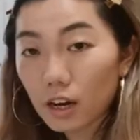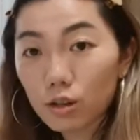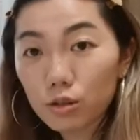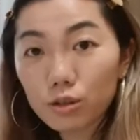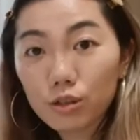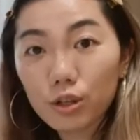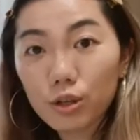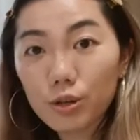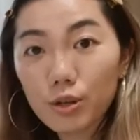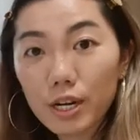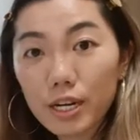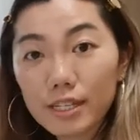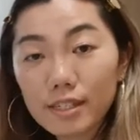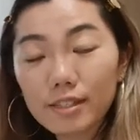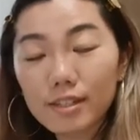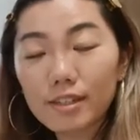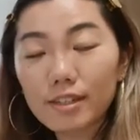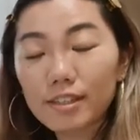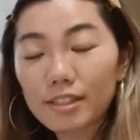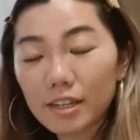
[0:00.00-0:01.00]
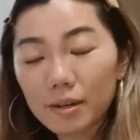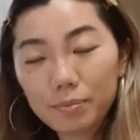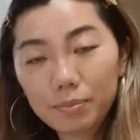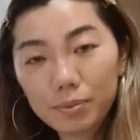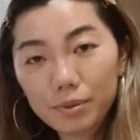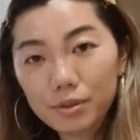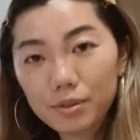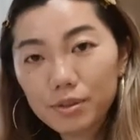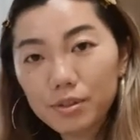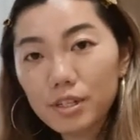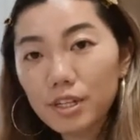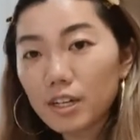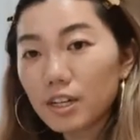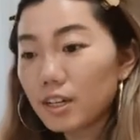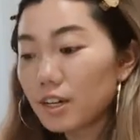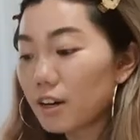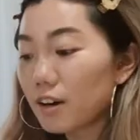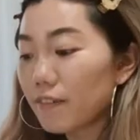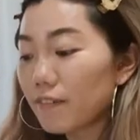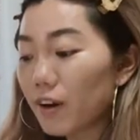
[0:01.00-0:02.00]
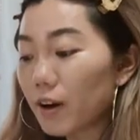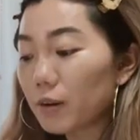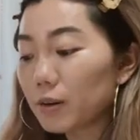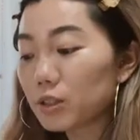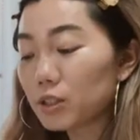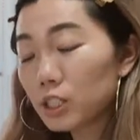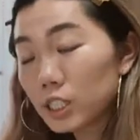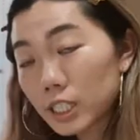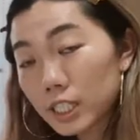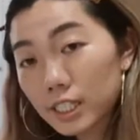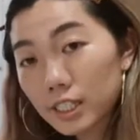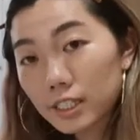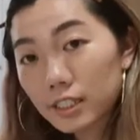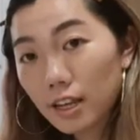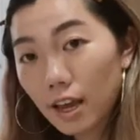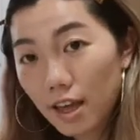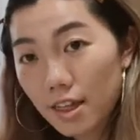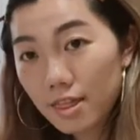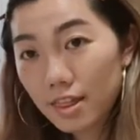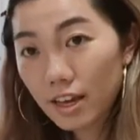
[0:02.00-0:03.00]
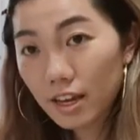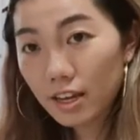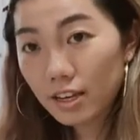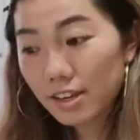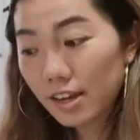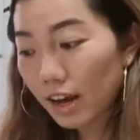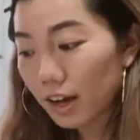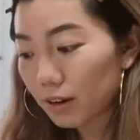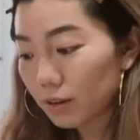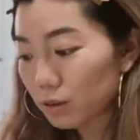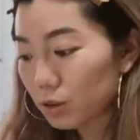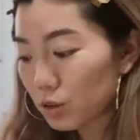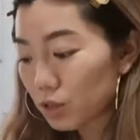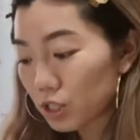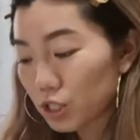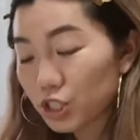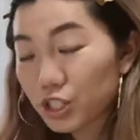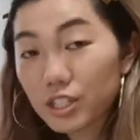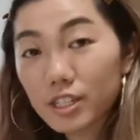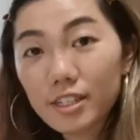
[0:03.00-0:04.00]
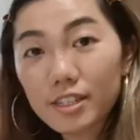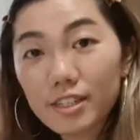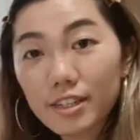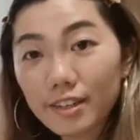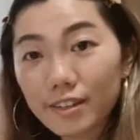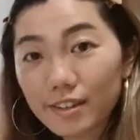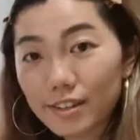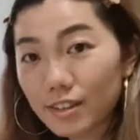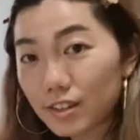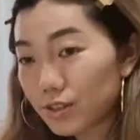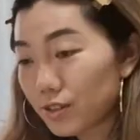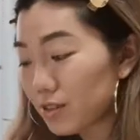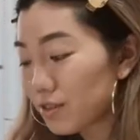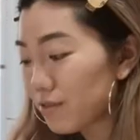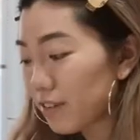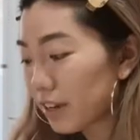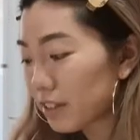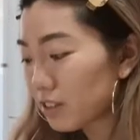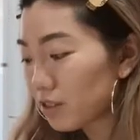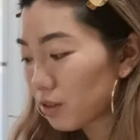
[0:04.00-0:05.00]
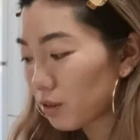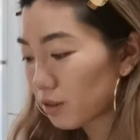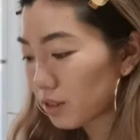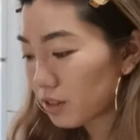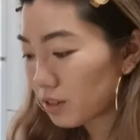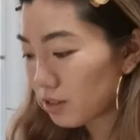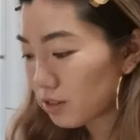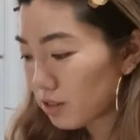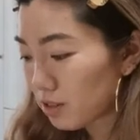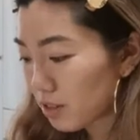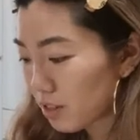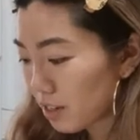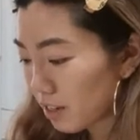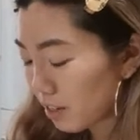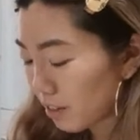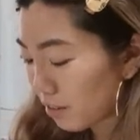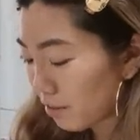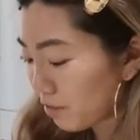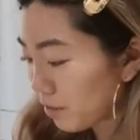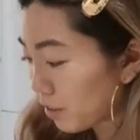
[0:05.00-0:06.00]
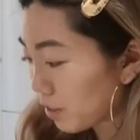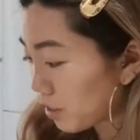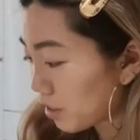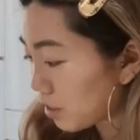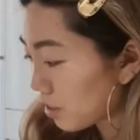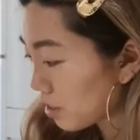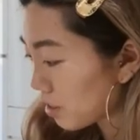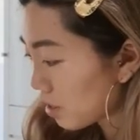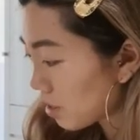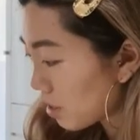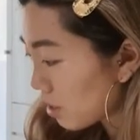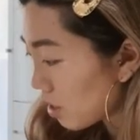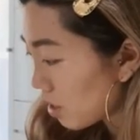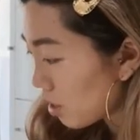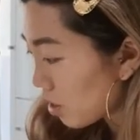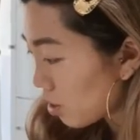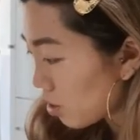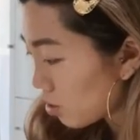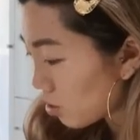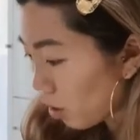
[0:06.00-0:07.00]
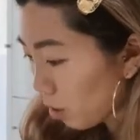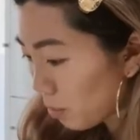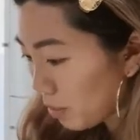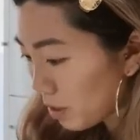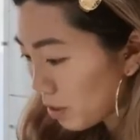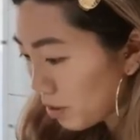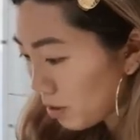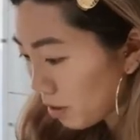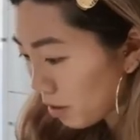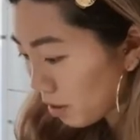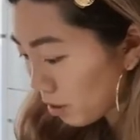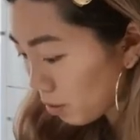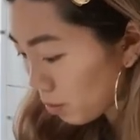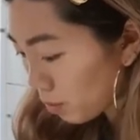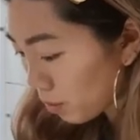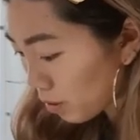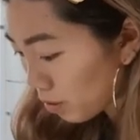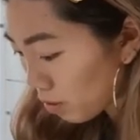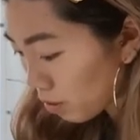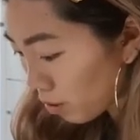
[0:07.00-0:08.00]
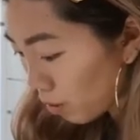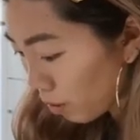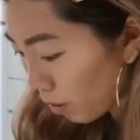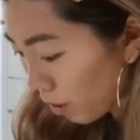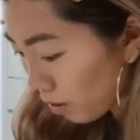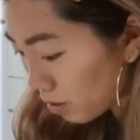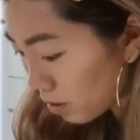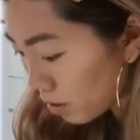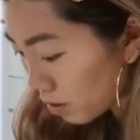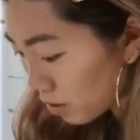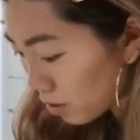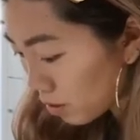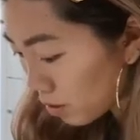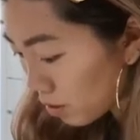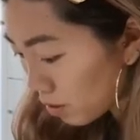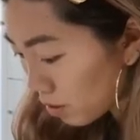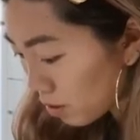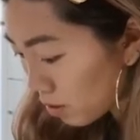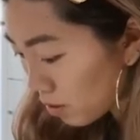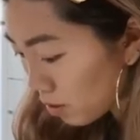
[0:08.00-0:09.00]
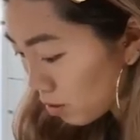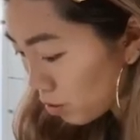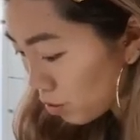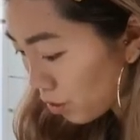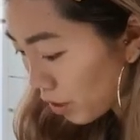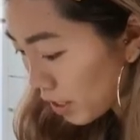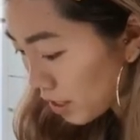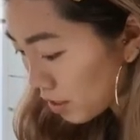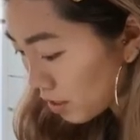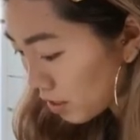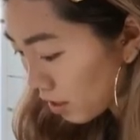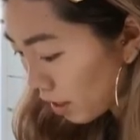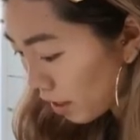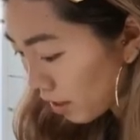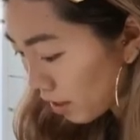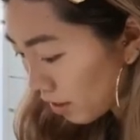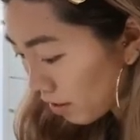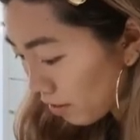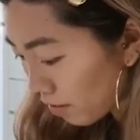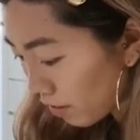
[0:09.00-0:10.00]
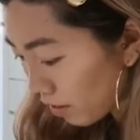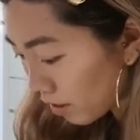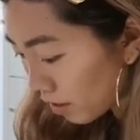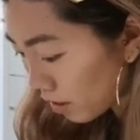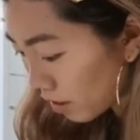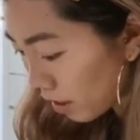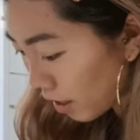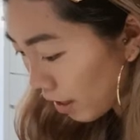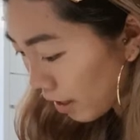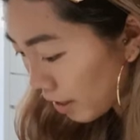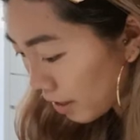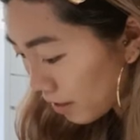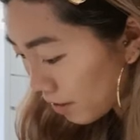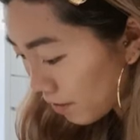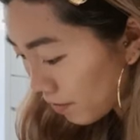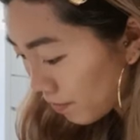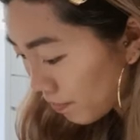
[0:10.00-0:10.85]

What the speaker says: I'll show you guys an example of how it looks. And then yeah, you can just continue to do the rest. So let's do the ear first. So I'll be doing this one, so I'll just trace kind of on the line.